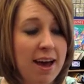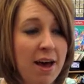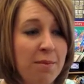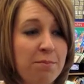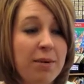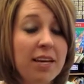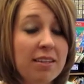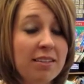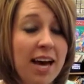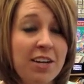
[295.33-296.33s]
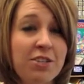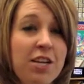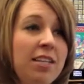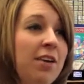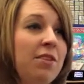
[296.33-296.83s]
Um, PicCollage
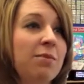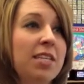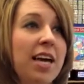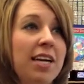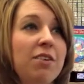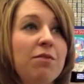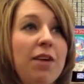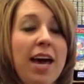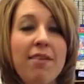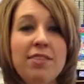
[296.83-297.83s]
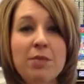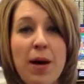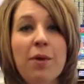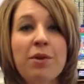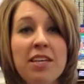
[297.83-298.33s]
allowed them to kind of have a
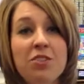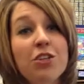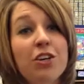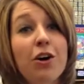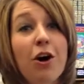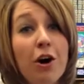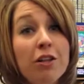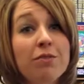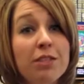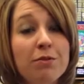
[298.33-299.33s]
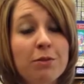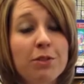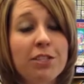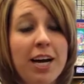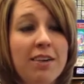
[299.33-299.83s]
spot where they took all of their
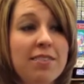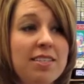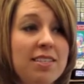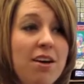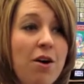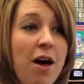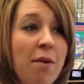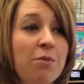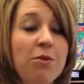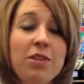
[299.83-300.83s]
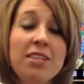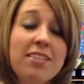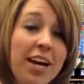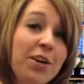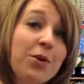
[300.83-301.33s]
photographs um, through the
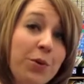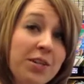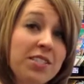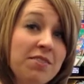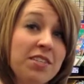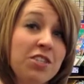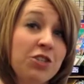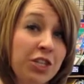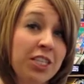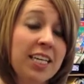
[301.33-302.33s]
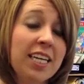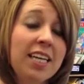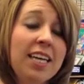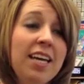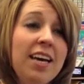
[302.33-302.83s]
entire course of the journey
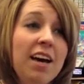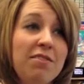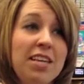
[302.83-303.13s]
of the